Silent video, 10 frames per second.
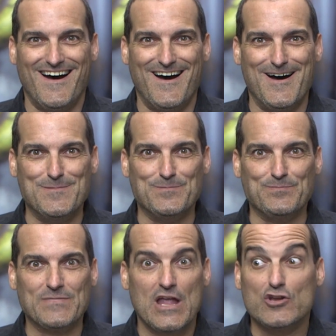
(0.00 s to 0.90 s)

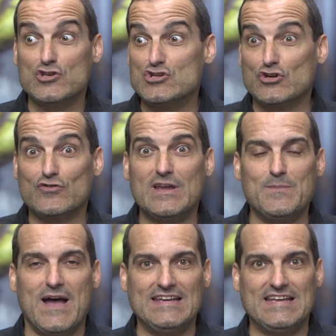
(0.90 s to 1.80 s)
Um,
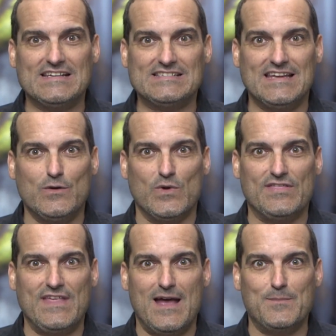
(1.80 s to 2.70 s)
during my testing
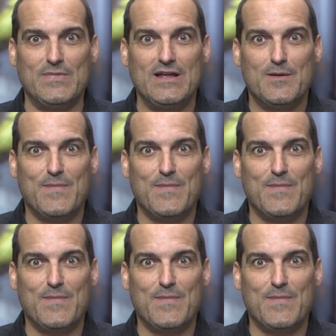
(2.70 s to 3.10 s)
with them,